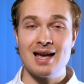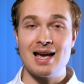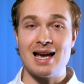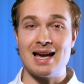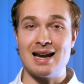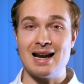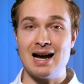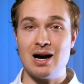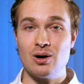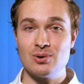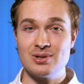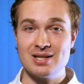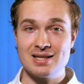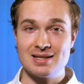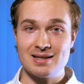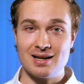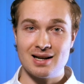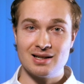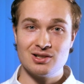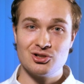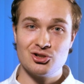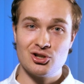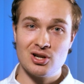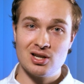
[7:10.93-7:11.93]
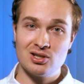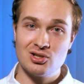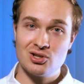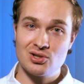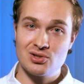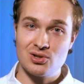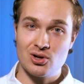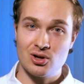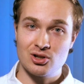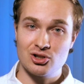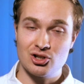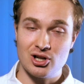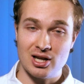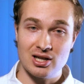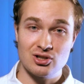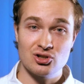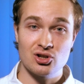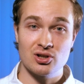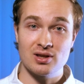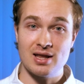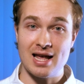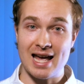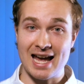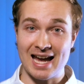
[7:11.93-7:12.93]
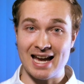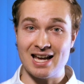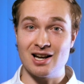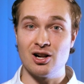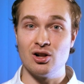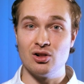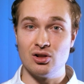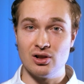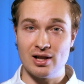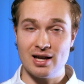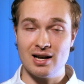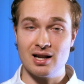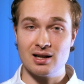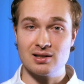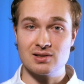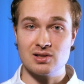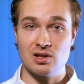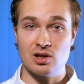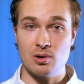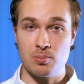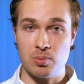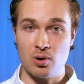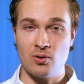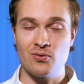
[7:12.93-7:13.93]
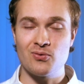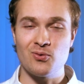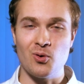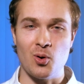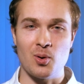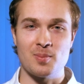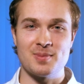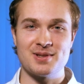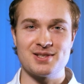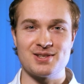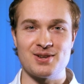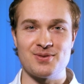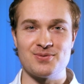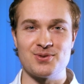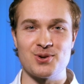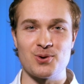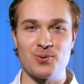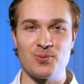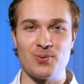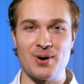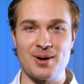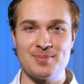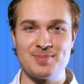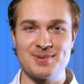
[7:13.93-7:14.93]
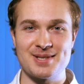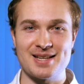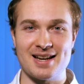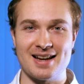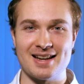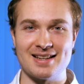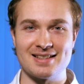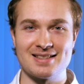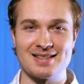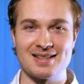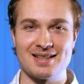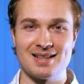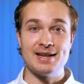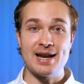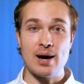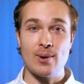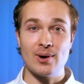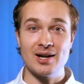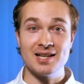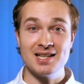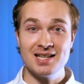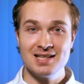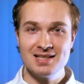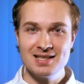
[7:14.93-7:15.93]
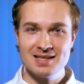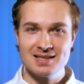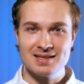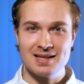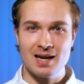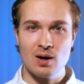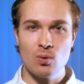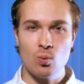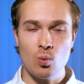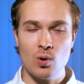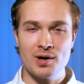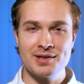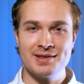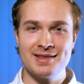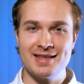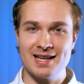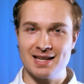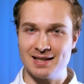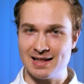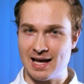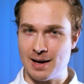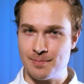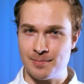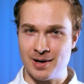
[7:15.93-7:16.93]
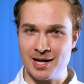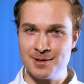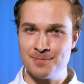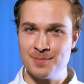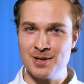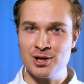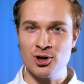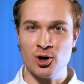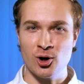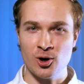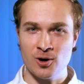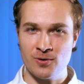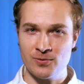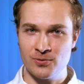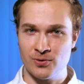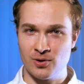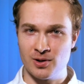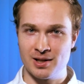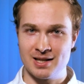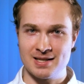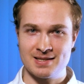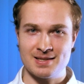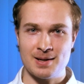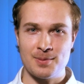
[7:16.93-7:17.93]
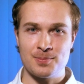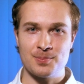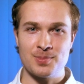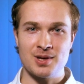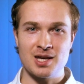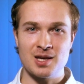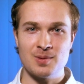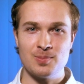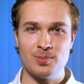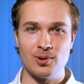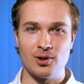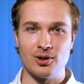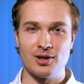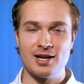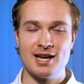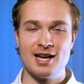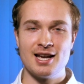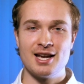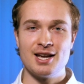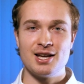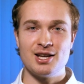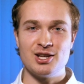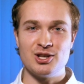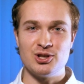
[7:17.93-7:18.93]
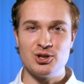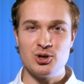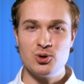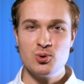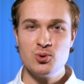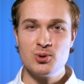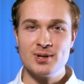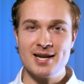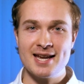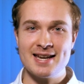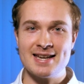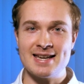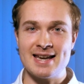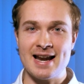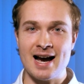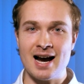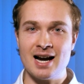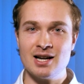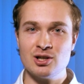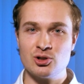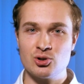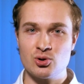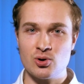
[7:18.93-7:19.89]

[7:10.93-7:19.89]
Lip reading: and how design changes are changing the analytics and the performance of your website. Now, I need to say one thing that might be hurtful to some people. You cannot